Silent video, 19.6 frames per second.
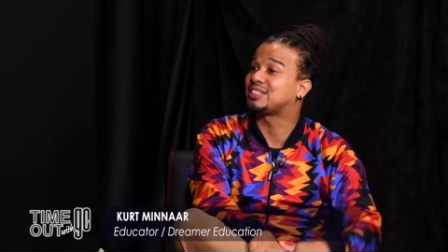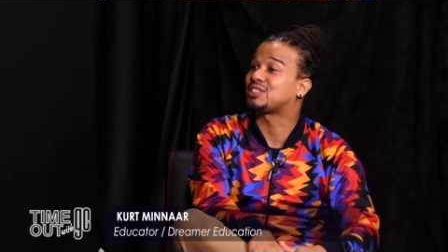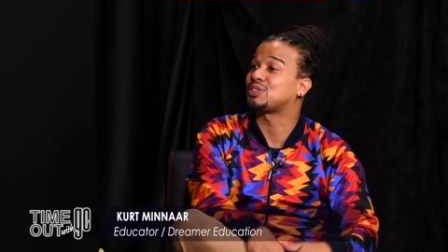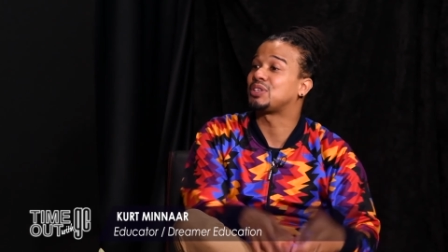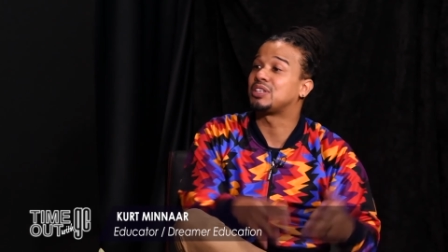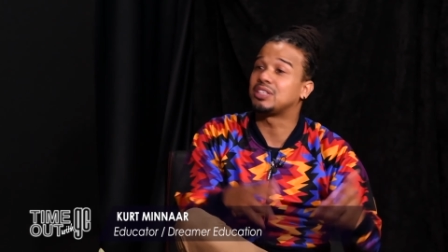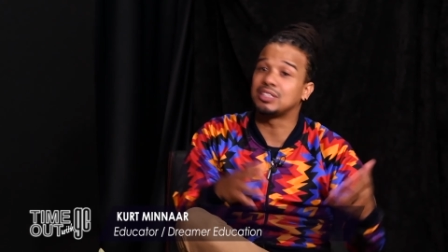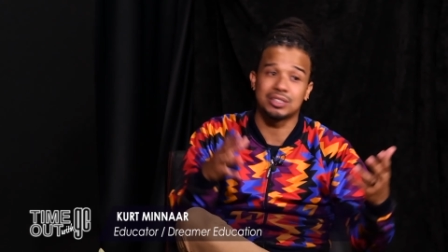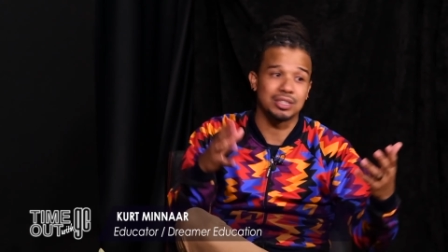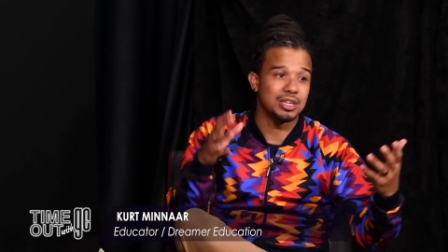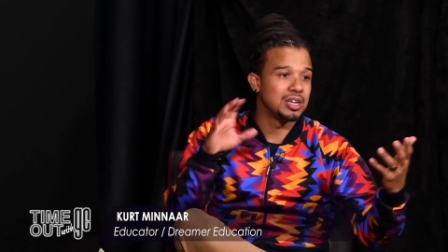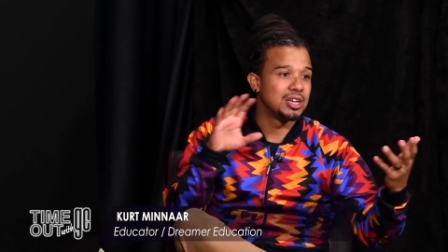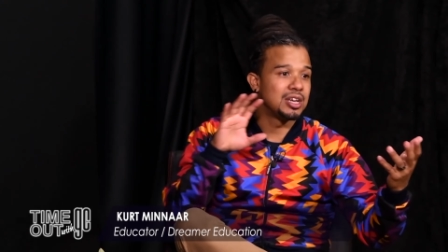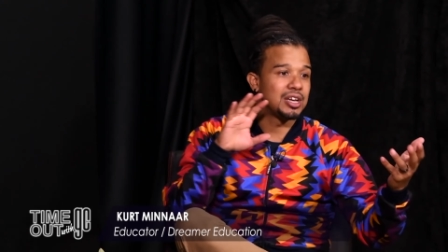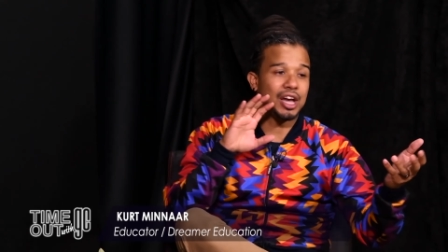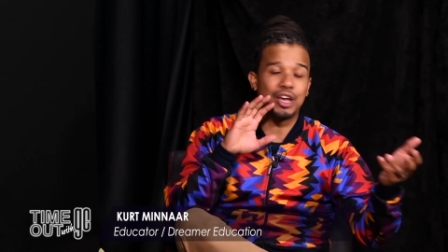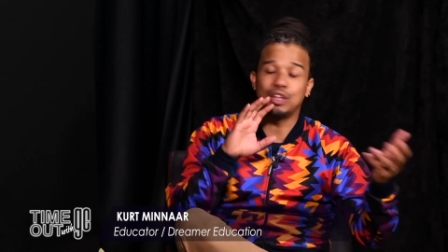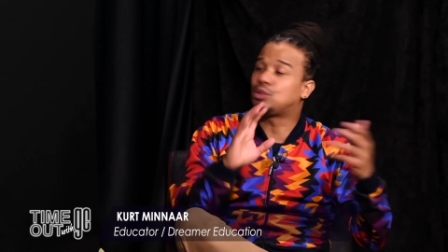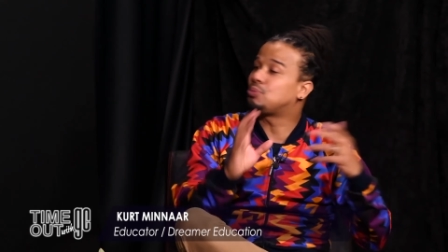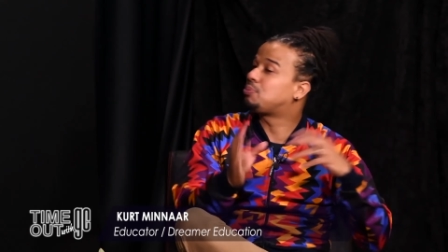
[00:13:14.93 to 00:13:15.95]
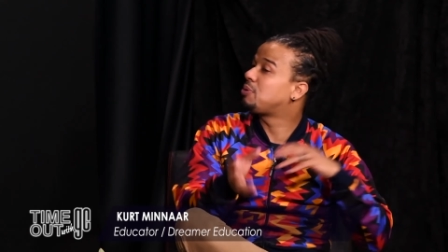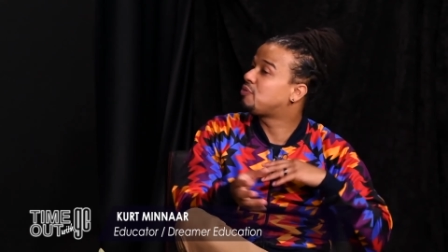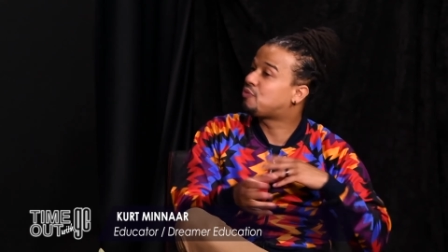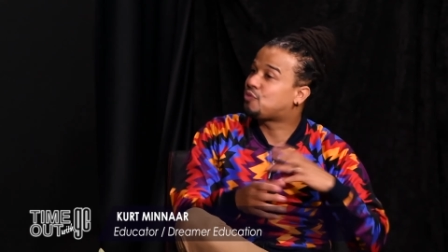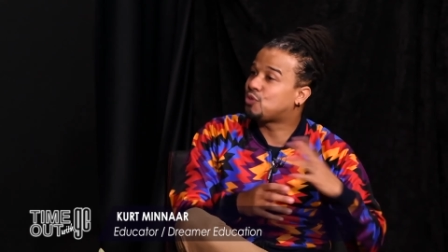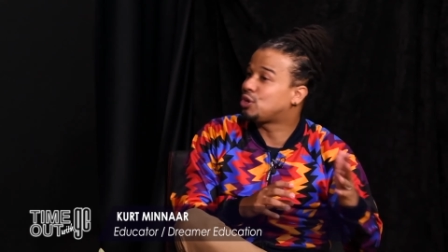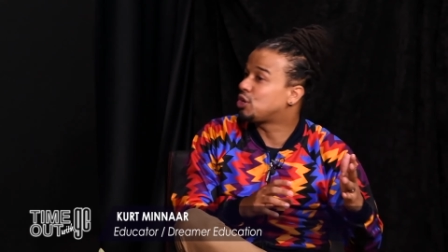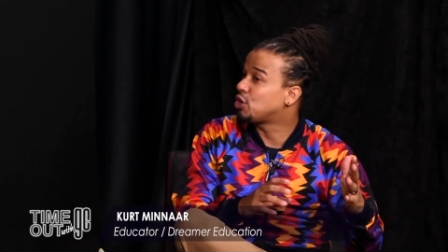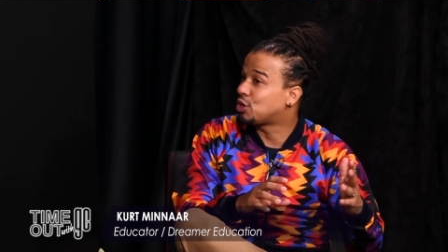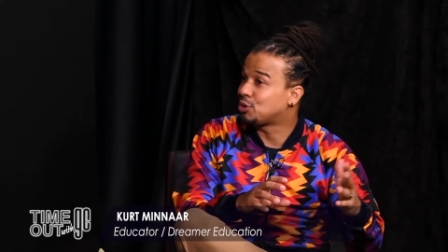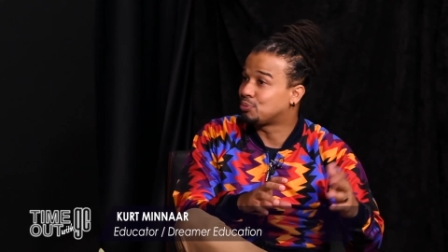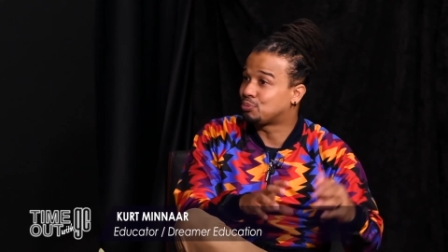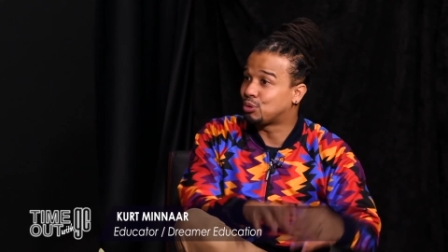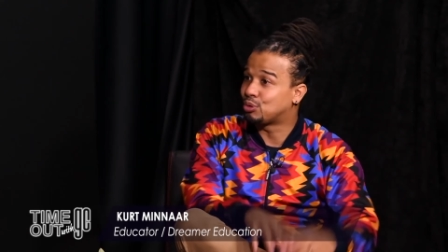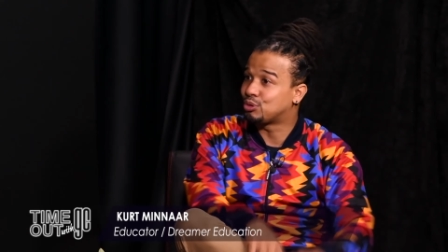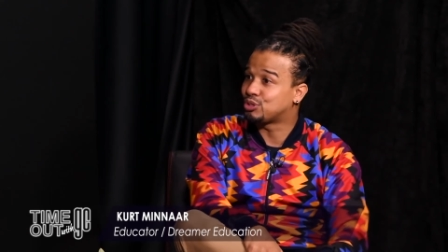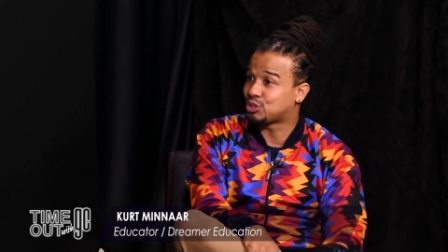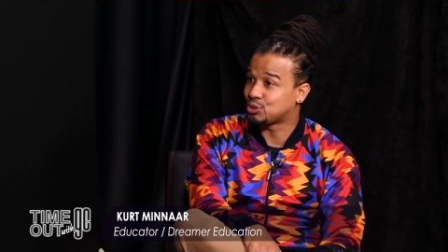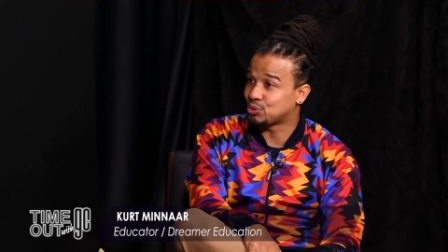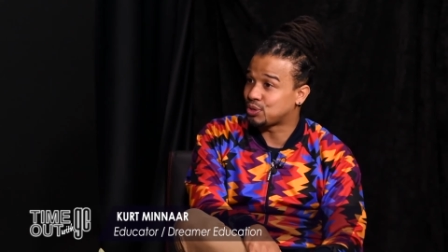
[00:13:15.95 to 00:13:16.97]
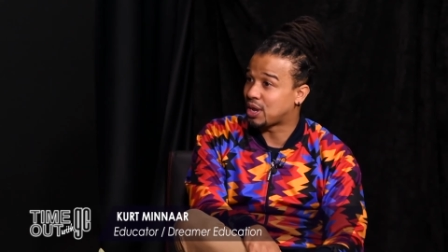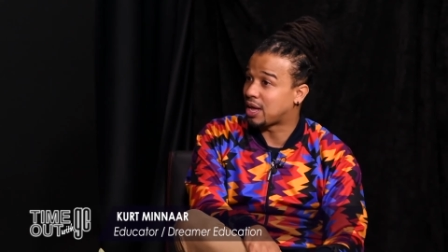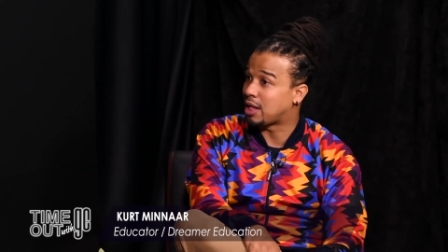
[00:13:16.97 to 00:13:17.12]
So he's going to be fully on board soon,